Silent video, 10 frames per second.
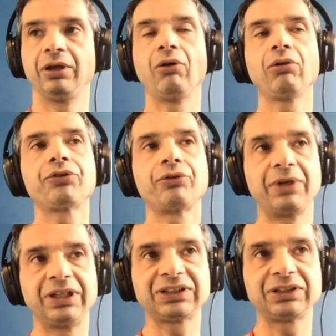All the
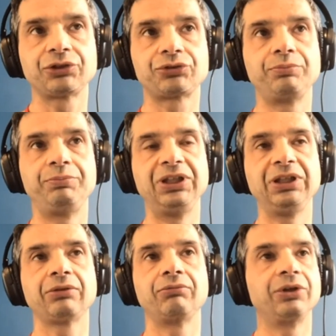rest should
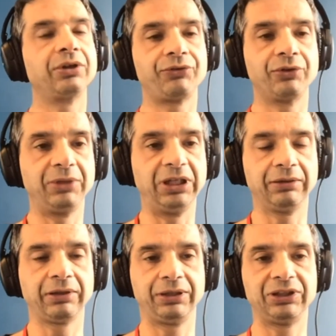be run of the mill.
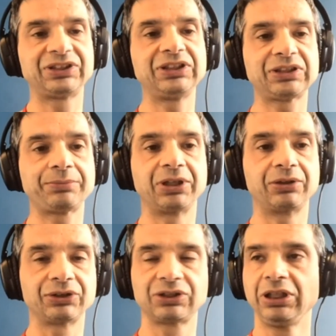I insist
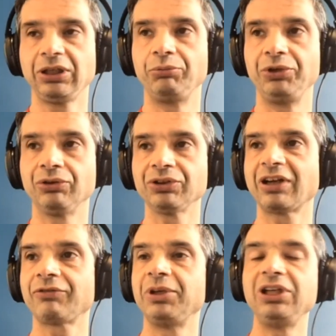because we don't
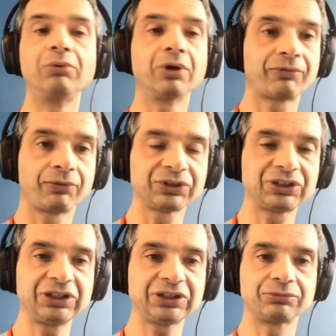have many
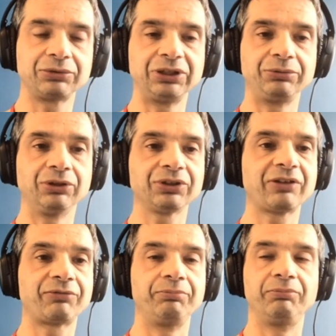workforces, we don't
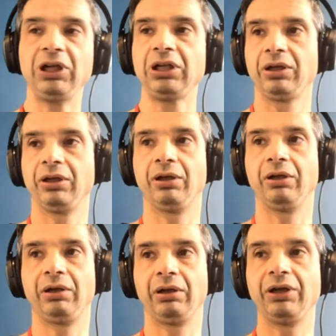have
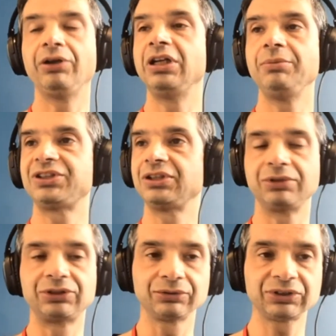unlimited
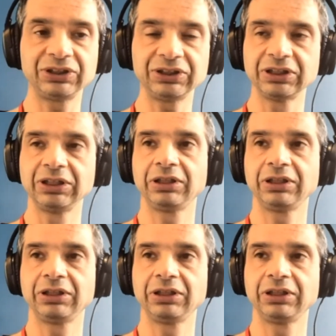resources